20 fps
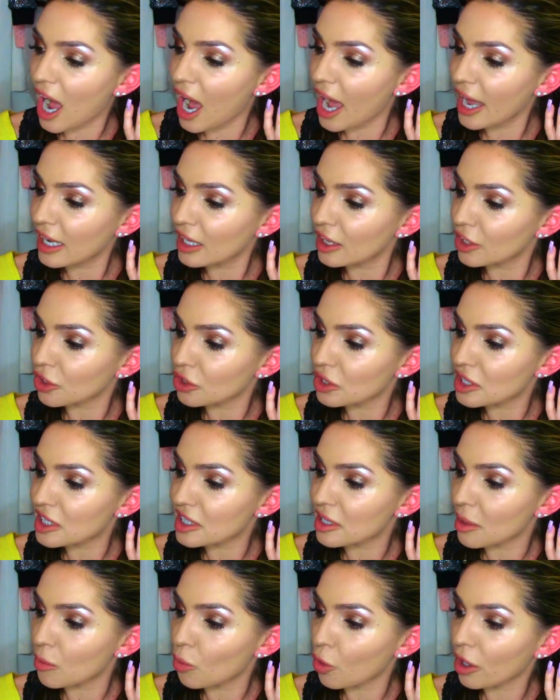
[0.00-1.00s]
I learned
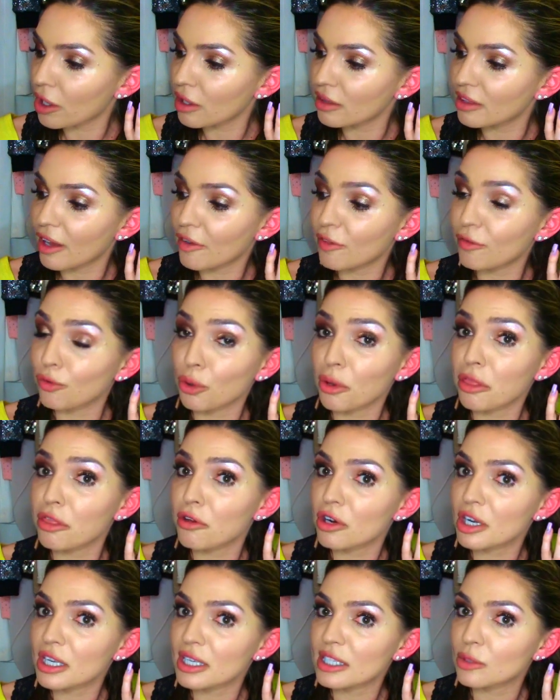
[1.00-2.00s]
somewhere that
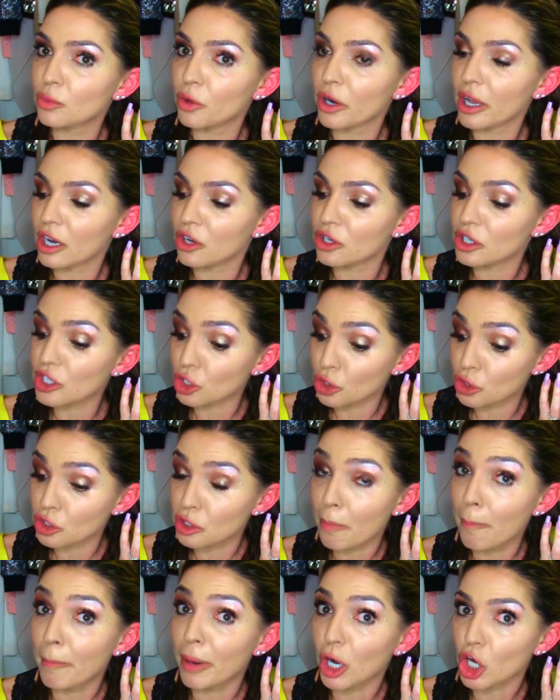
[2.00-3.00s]
430 is where hair
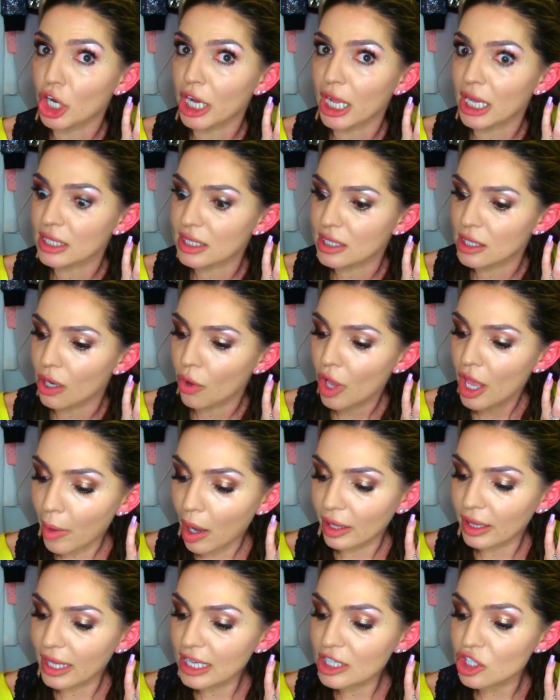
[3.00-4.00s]
starts burning. So
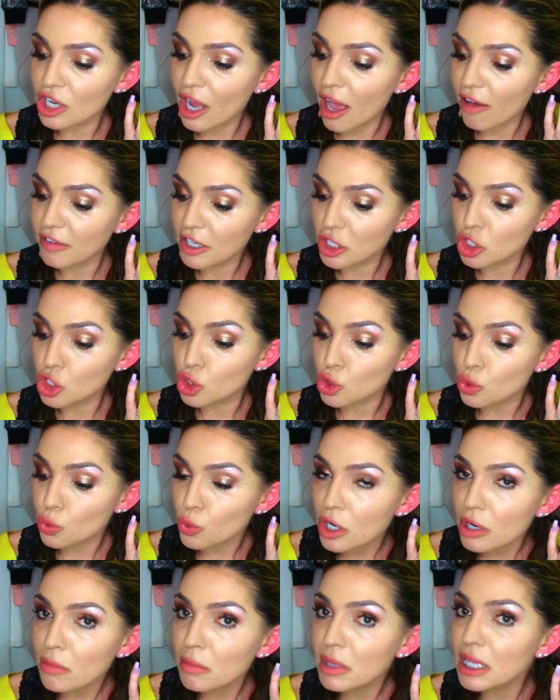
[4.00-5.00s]
unless you have
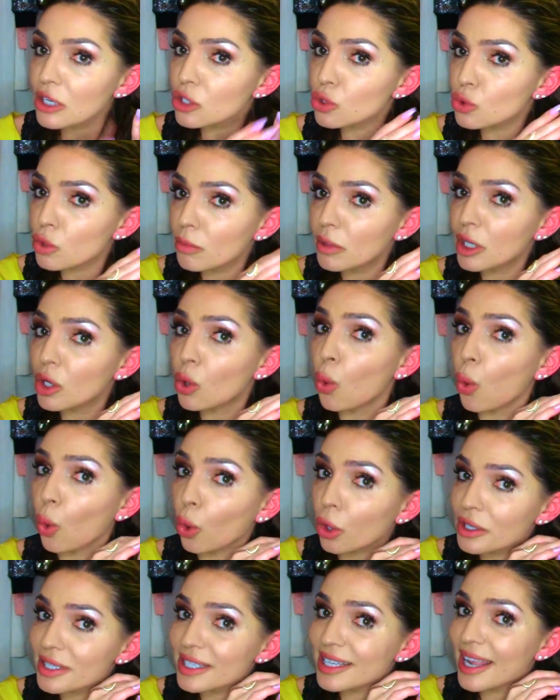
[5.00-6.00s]
extremely
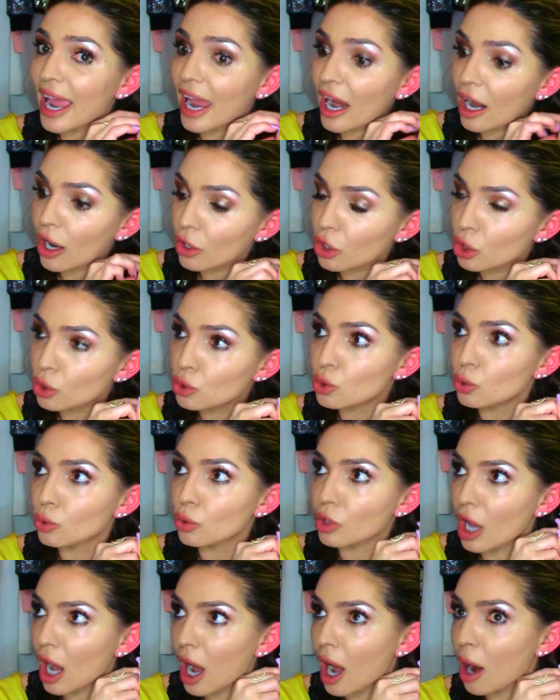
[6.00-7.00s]
coarse hair, you do
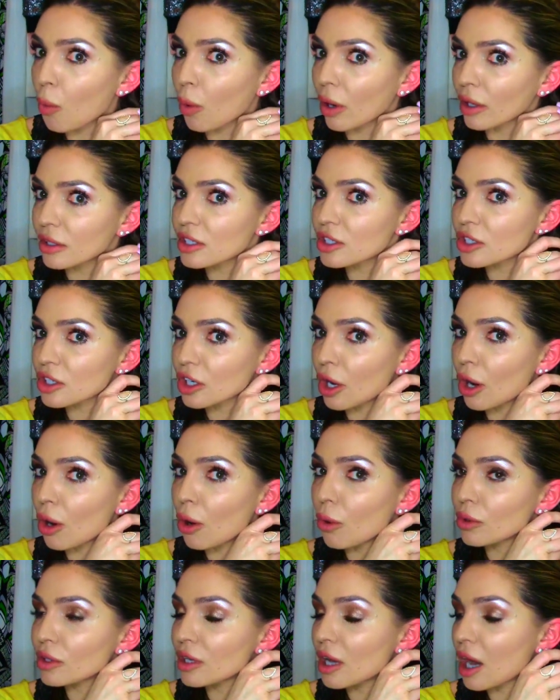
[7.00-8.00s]
not want to
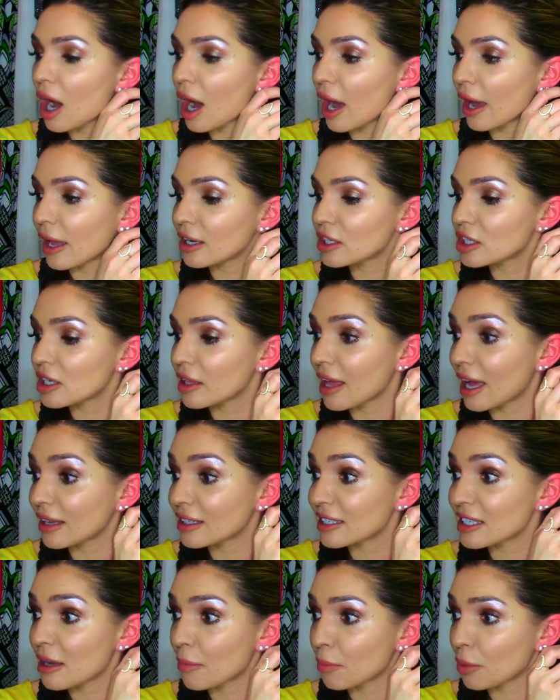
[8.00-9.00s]
go high to
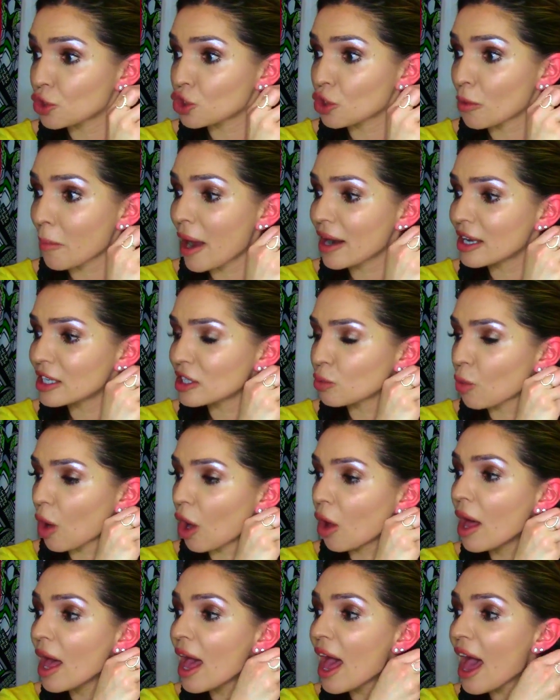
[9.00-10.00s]
that temperature. Might as
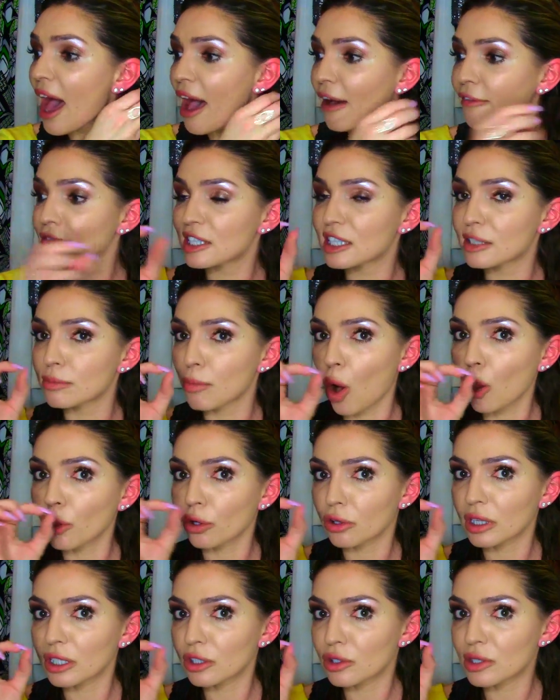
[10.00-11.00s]
well have
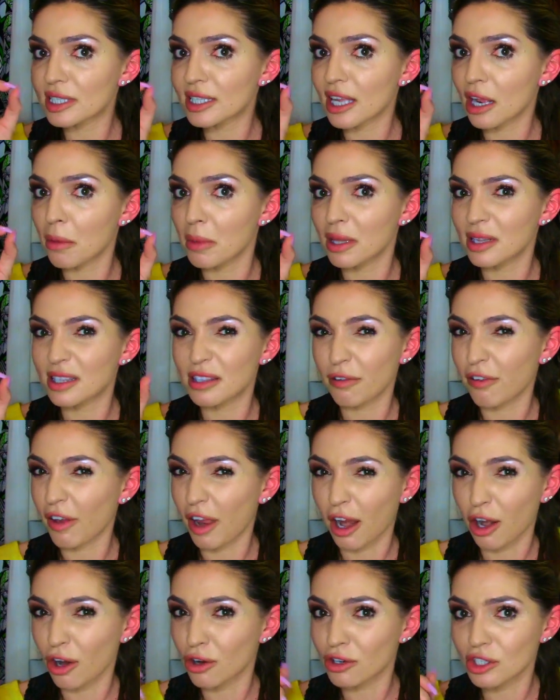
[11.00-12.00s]
smaller little segments of
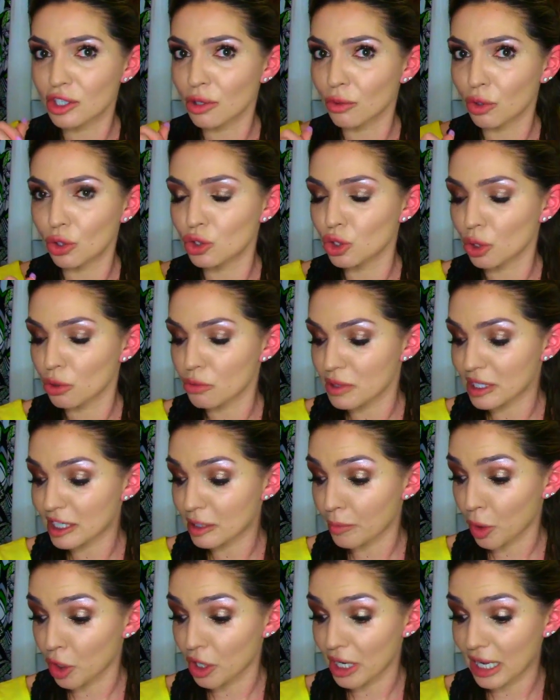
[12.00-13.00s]
hair so you don't
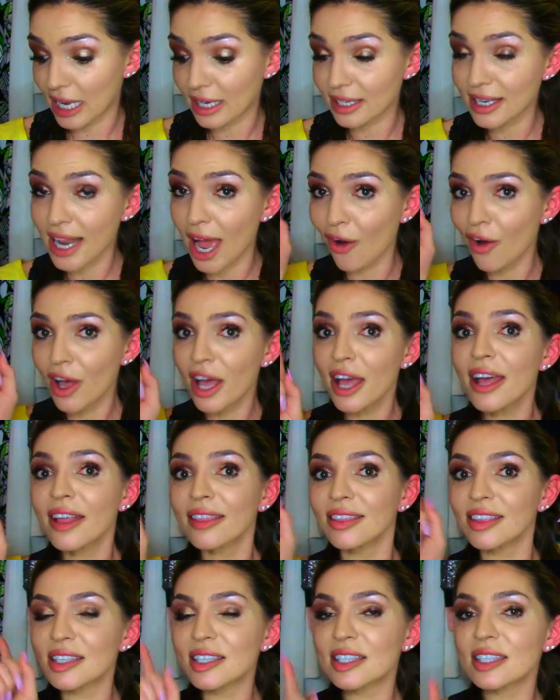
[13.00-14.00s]
risk burning it. Now,
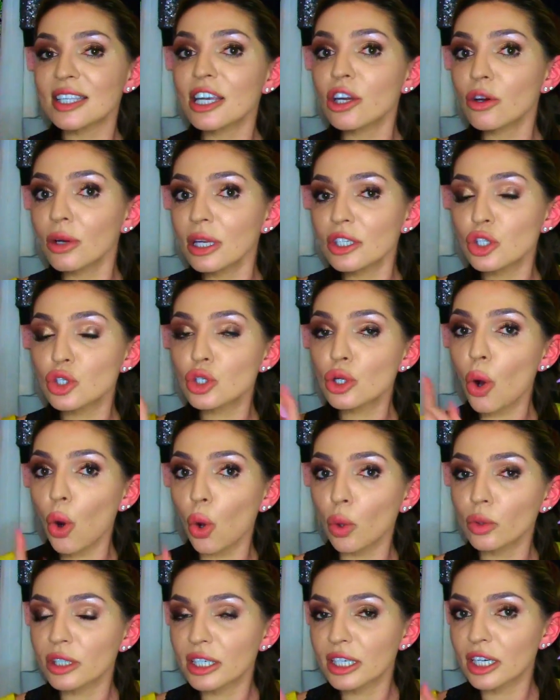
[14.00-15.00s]
the secret to
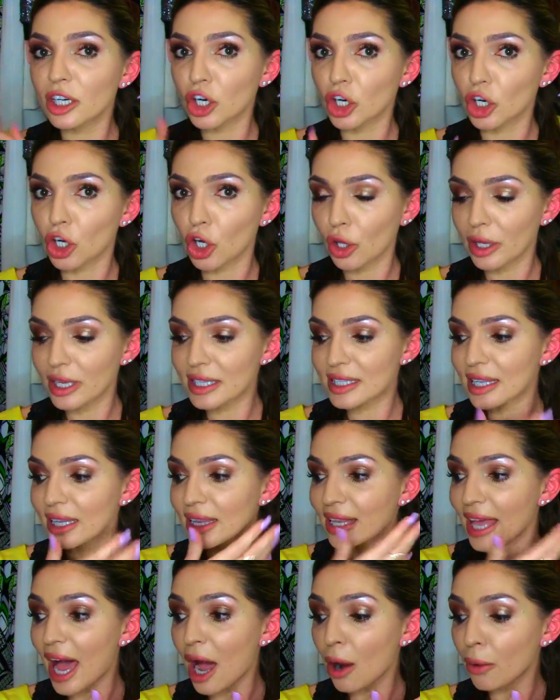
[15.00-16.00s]
holding a curl is
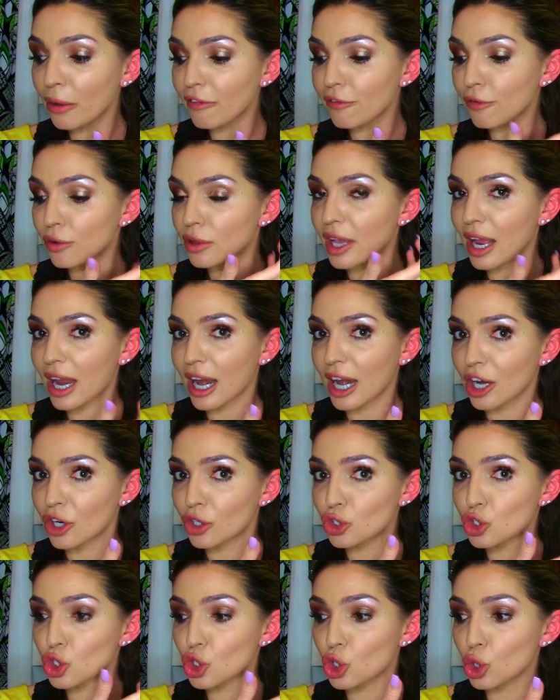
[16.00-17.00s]
allowing for the
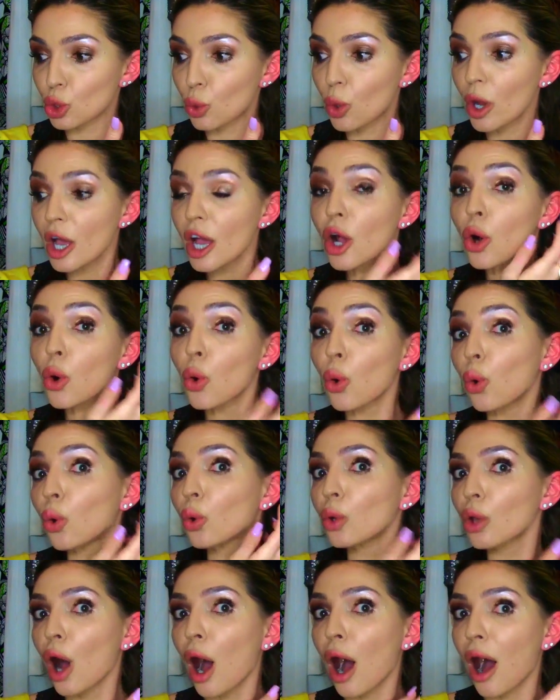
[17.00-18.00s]
hair to
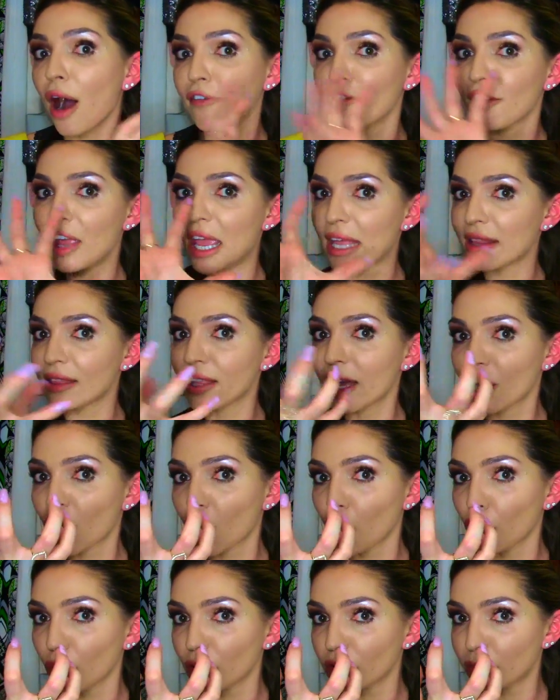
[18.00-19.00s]
cool off in that
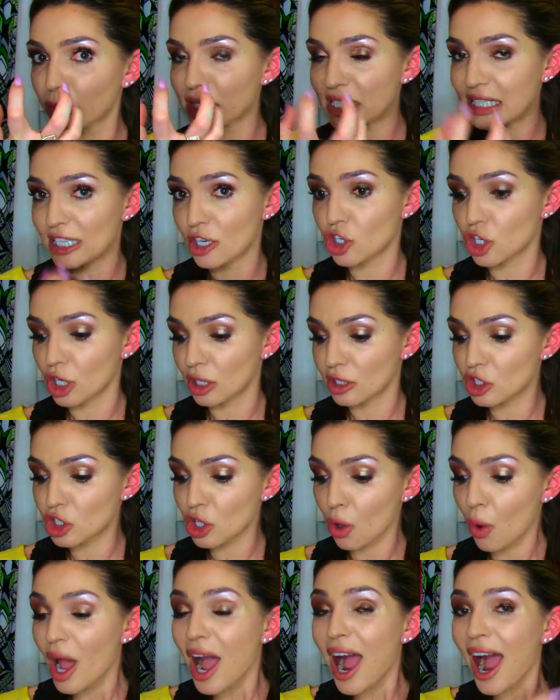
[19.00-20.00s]
curled position.
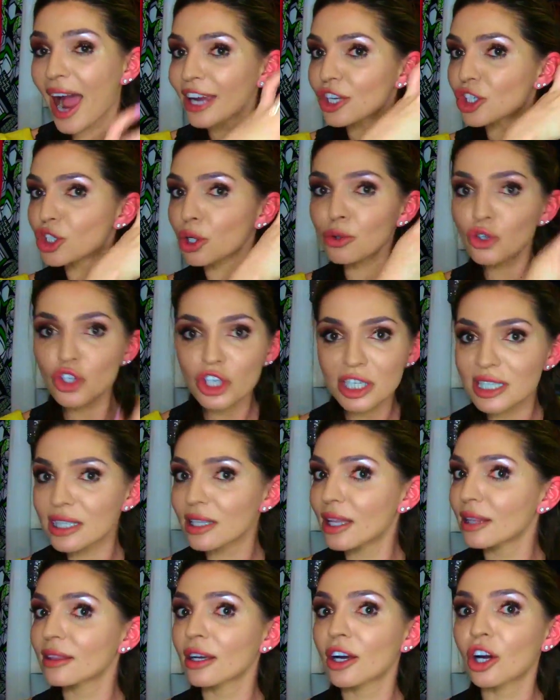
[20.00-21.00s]
So I don't
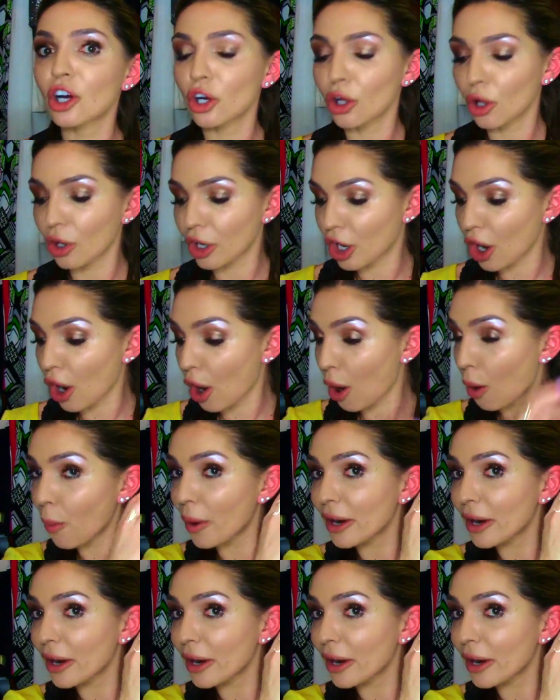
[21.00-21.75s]
just let the curl go.